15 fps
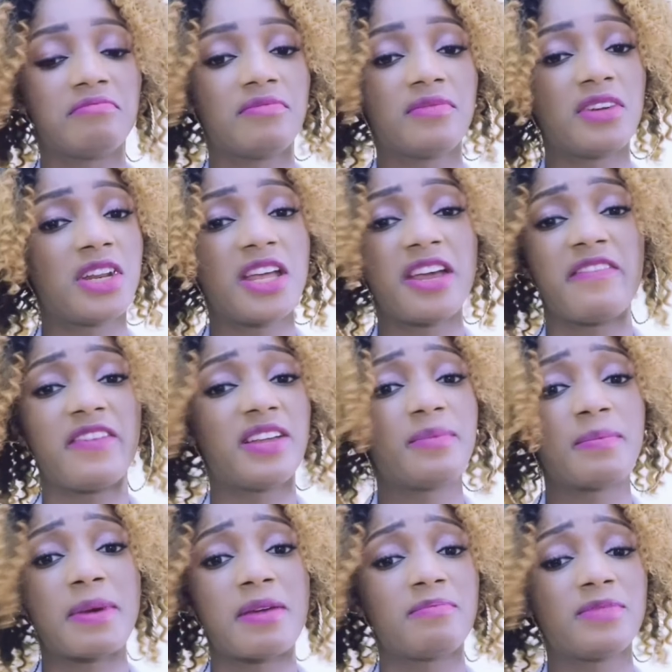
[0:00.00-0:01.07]
Don't
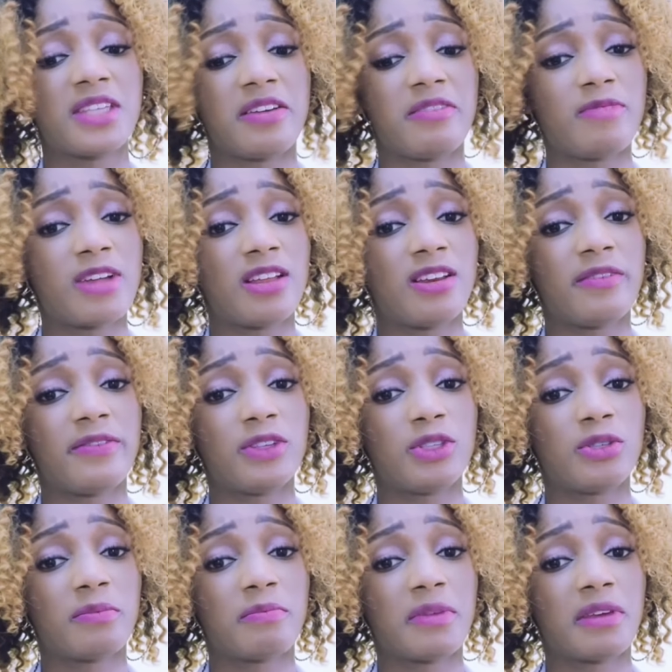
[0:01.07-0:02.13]
Alibaba say I love you
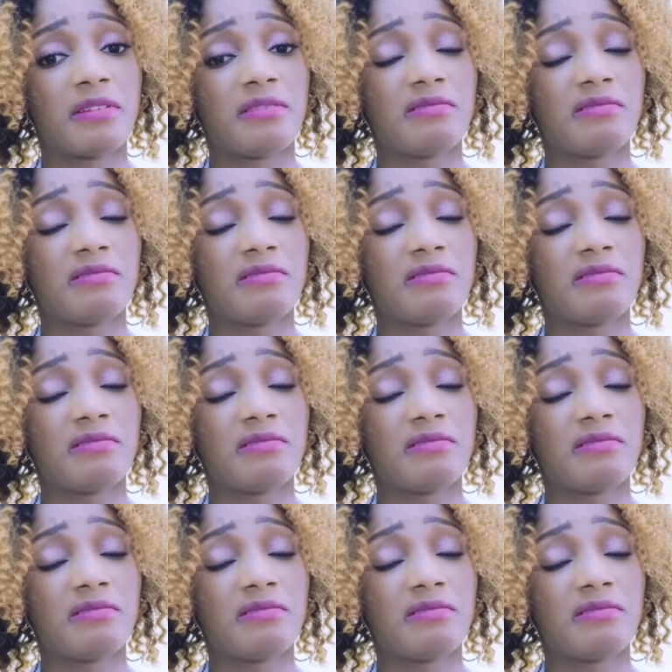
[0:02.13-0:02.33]
to me.